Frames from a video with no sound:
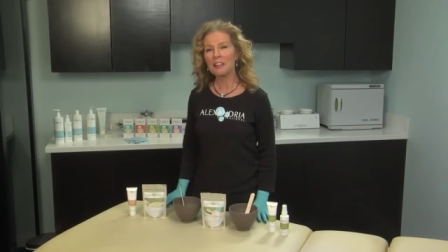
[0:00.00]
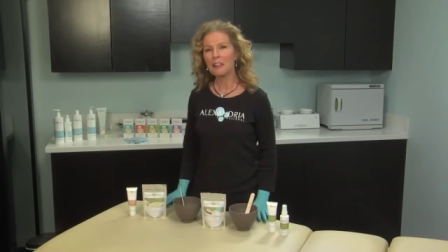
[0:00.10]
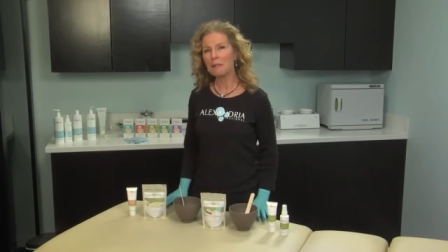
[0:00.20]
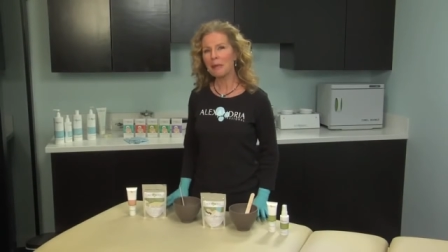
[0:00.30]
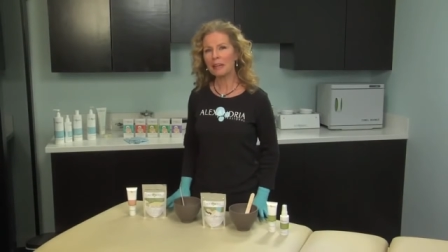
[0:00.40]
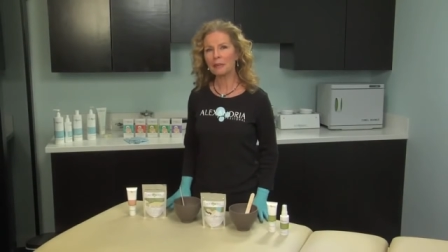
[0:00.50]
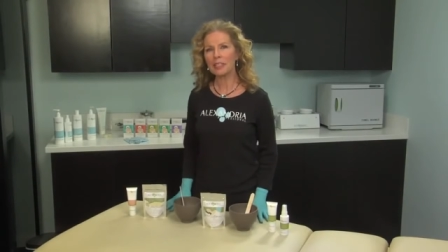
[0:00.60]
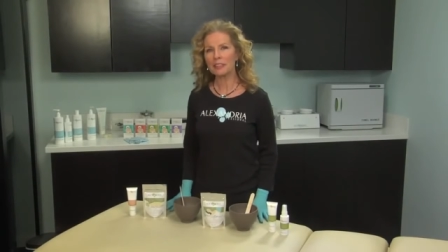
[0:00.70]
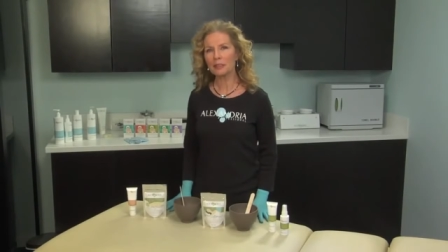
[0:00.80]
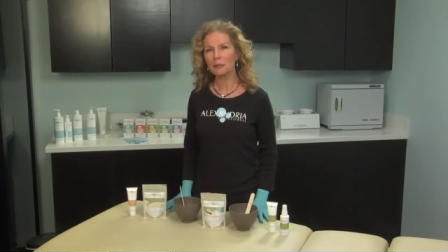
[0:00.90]
The main
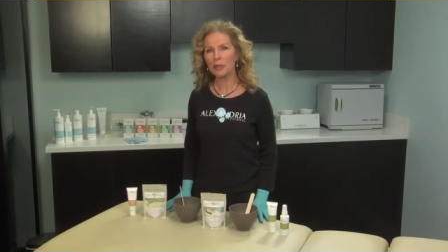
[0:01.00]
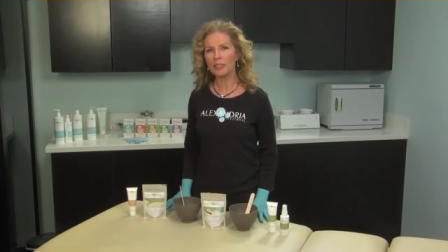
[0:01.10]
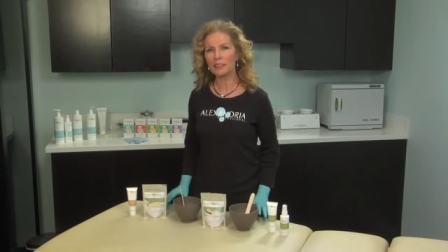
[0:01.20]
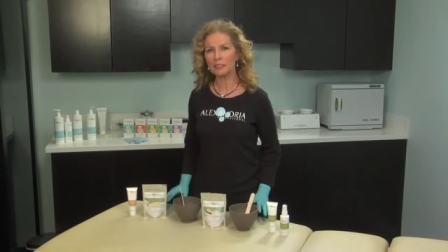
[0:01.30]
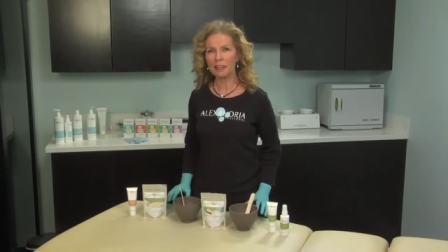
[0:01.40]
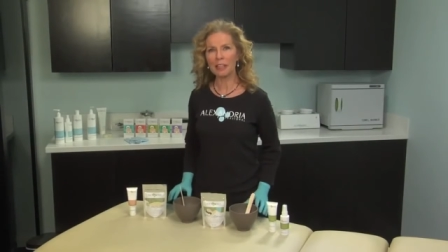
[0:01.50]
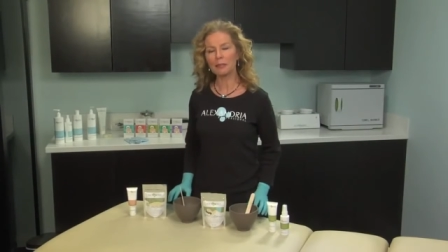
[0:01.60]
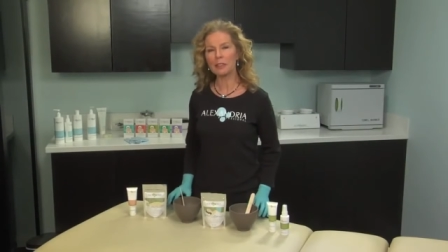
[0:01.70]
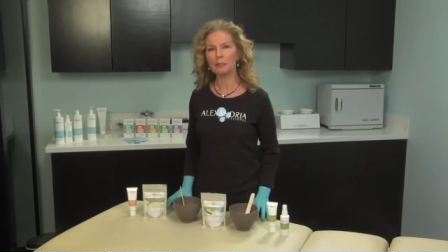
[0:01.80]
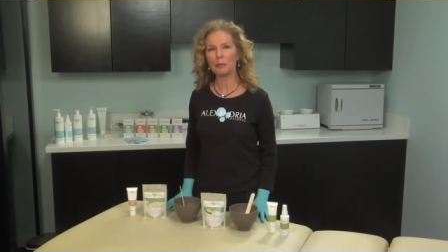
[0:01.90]
reason we
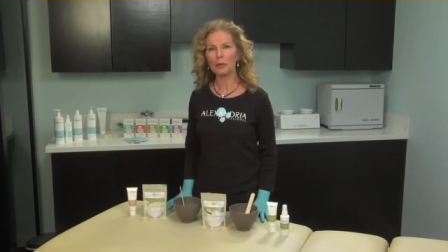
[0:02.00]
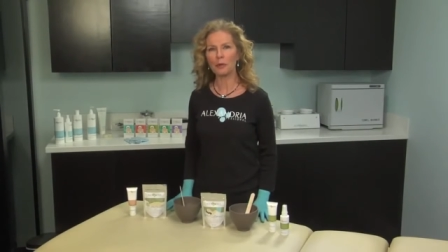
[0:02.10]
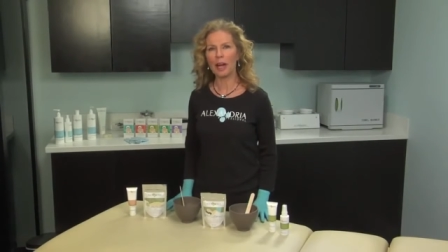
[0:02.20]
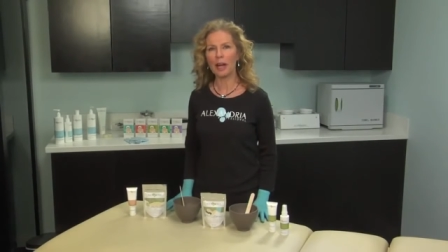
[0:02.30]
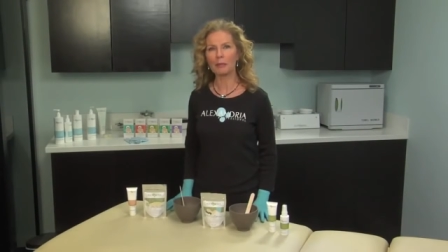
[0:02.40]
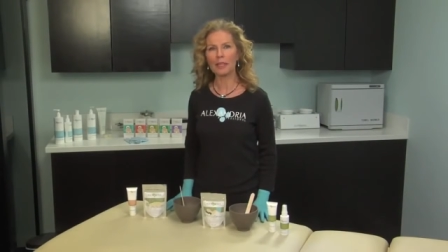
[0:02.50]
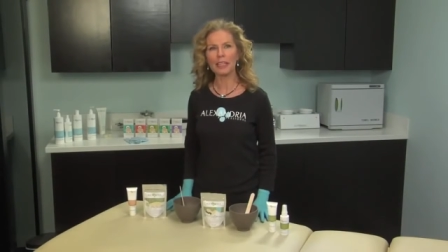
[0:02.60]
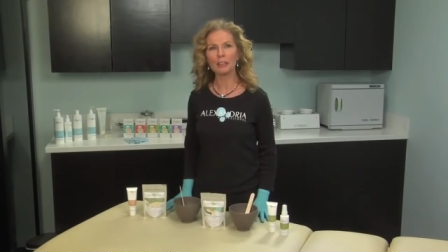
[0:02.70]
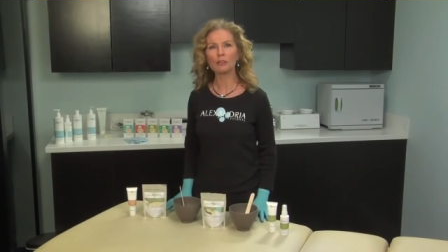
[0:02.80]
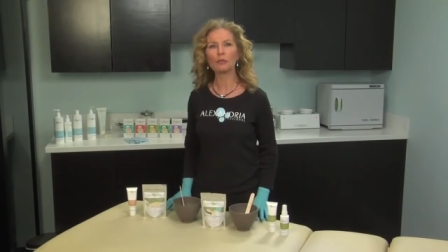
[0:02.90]
developed this program
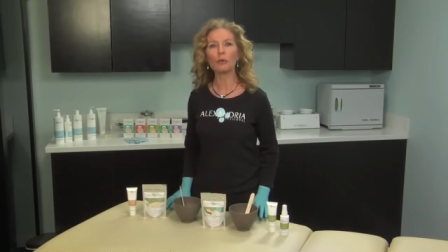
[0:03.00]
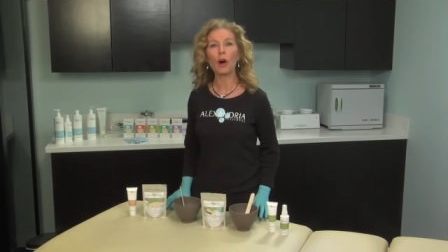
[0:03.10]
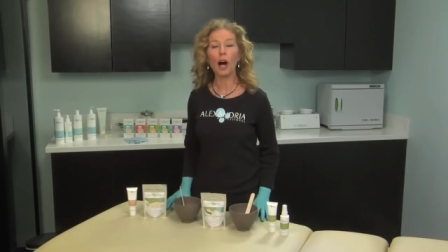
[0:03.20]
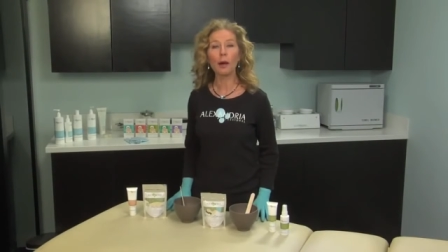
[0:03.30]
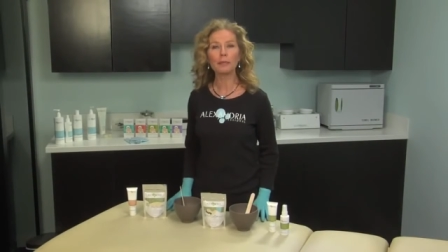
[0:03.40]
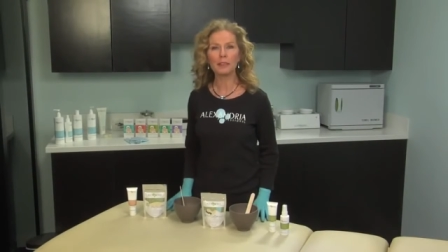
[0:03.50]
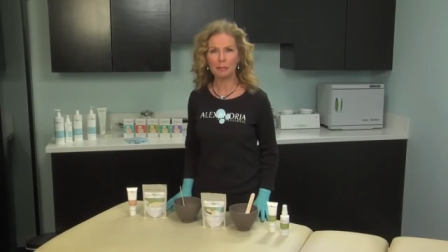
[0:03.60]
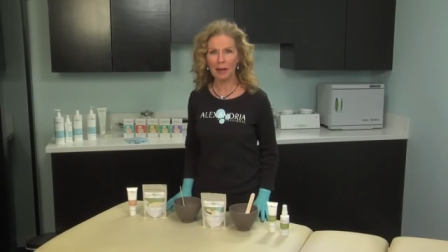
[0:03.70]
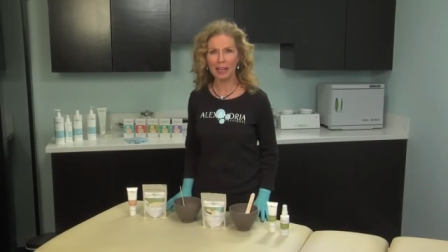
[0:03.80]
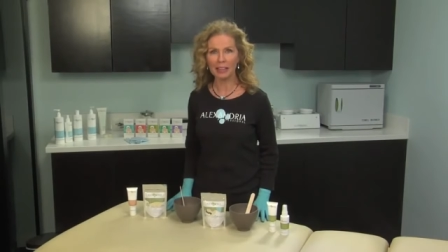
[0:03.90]
is to
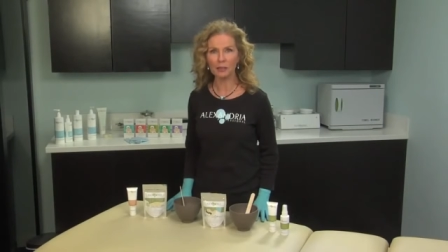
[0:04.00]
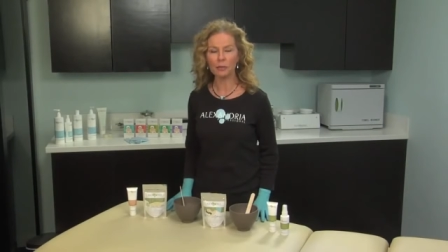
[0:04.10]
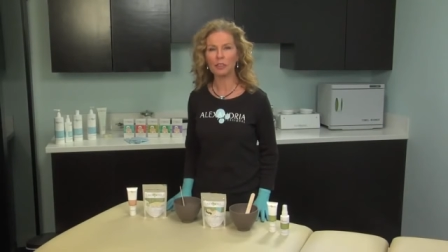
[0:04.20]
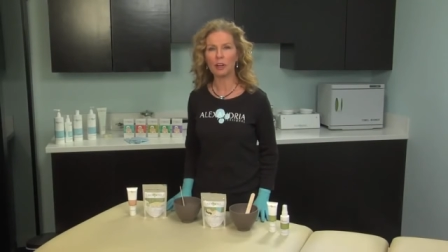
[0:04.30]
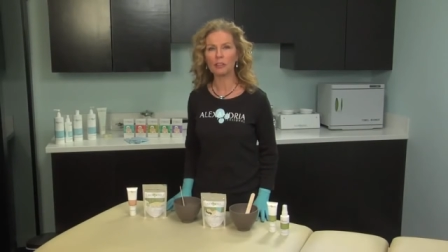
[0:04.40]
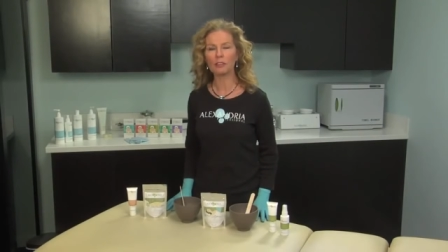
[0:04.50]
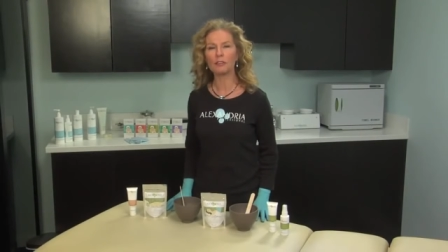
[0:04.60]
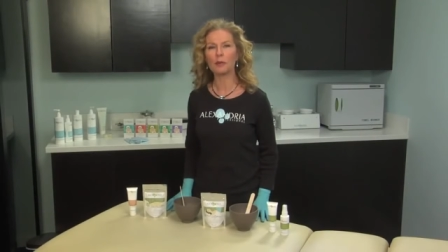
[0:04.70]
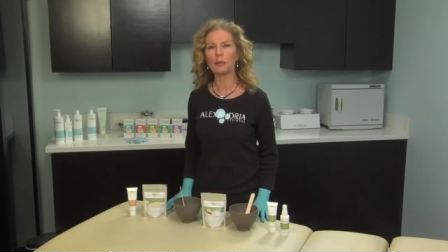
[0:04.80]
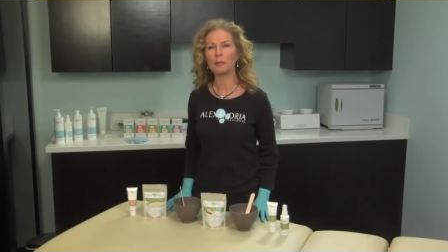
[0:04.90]
optimize results
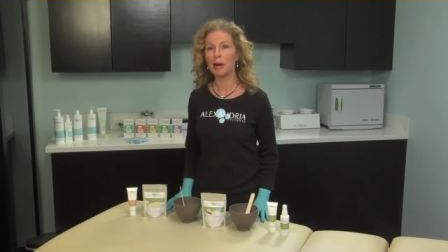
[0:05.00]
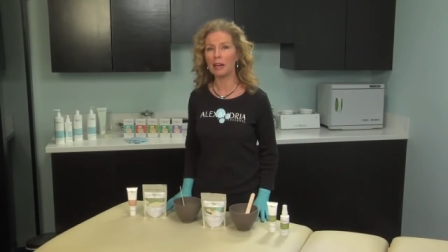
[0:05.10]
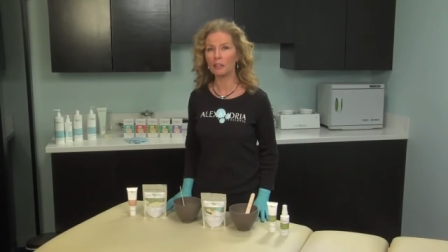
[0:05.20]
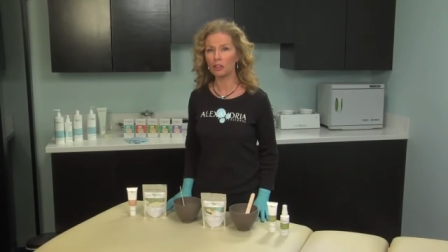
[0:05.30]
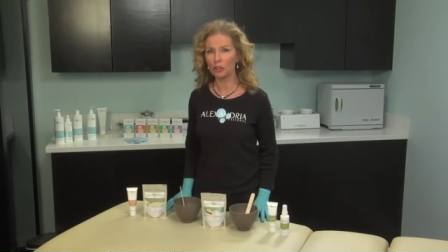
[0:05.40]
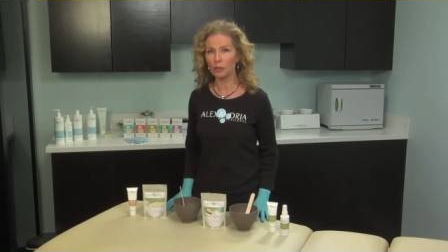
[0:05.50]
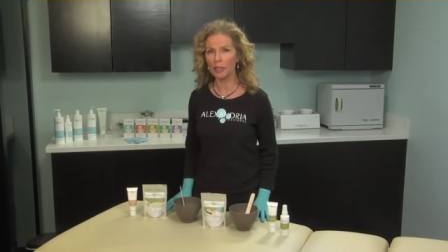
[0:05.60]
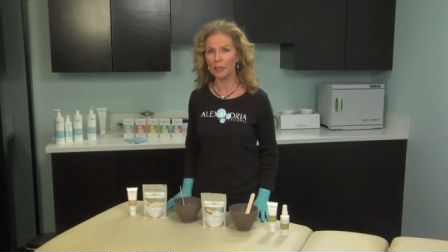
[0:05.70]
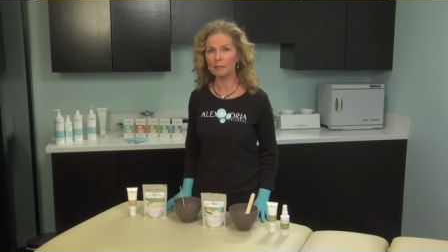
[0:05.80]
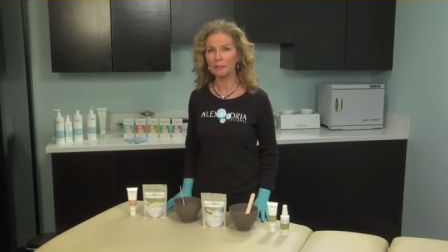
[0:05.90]
from the body
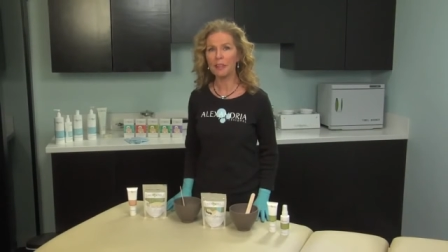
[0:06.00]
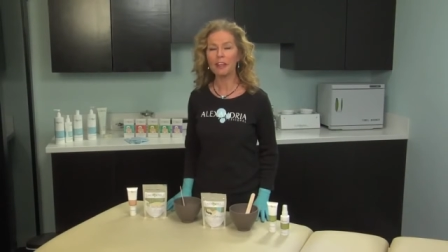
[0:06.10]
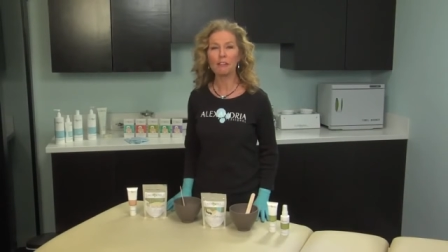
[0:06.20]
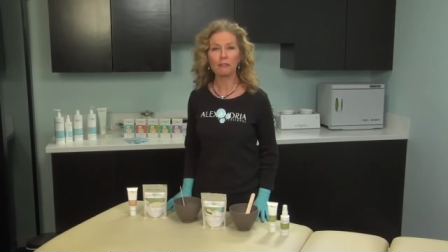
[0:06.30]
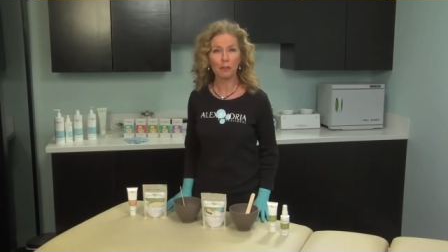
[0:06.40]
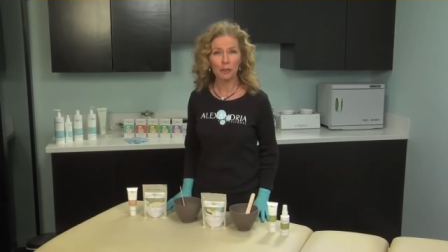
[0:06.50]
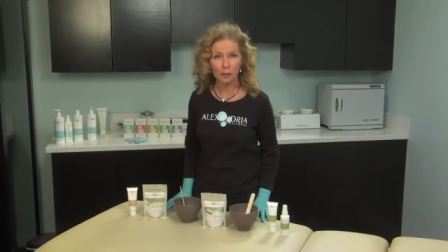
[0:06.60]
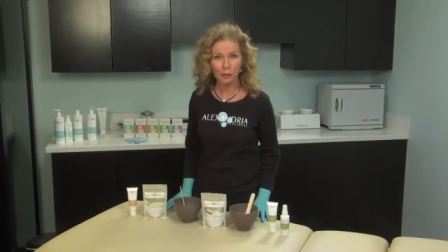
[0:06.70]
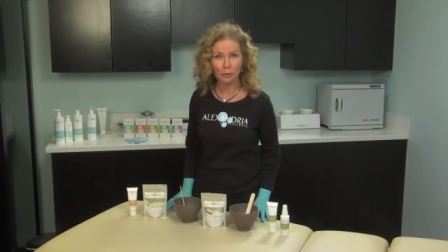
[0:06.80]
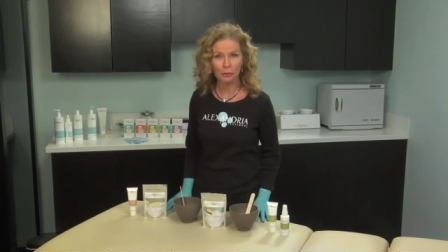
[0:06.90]
sugaring for
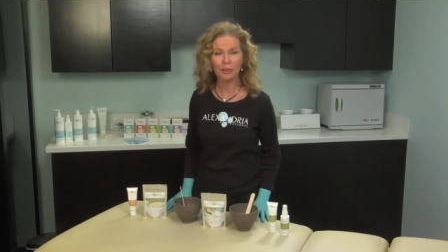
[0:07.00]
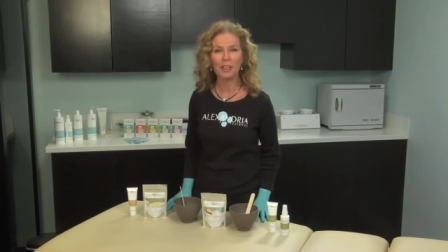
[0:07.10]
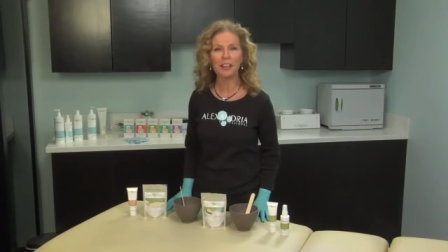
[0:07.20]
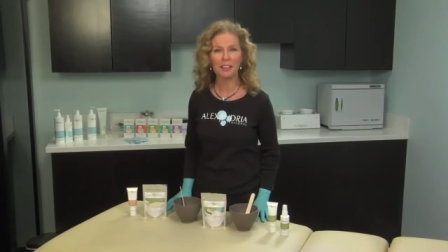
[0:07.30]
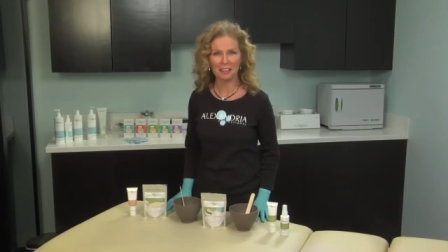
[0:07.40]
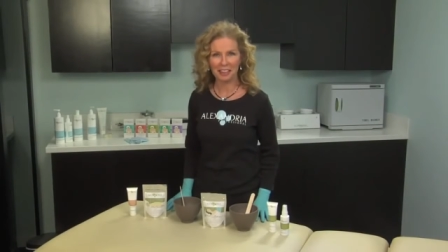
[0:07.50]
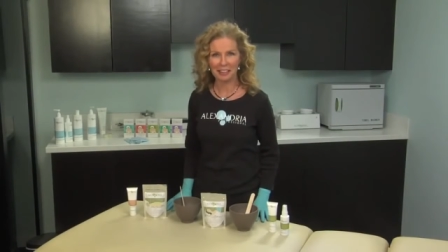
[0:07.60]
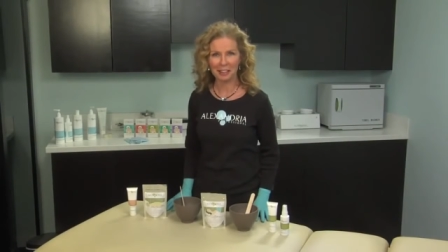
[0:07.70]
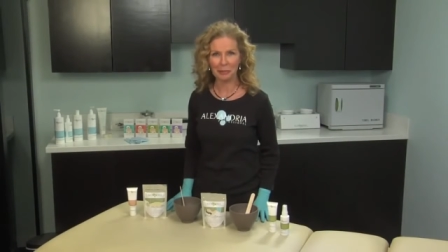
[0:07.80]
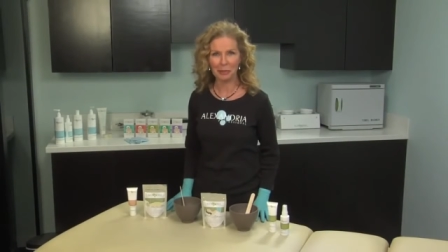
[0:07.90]
you, the
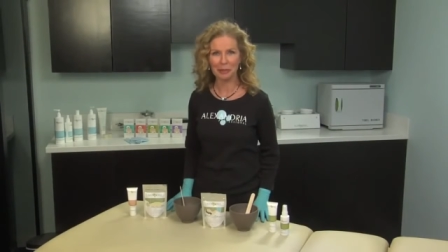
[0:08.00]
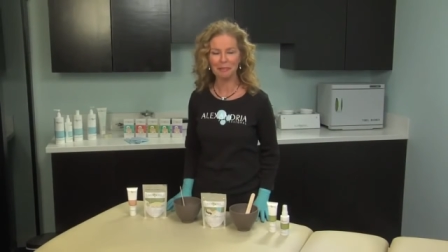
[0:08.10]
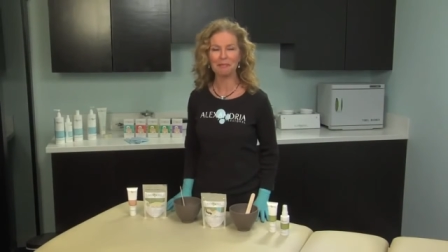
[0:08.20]
customer.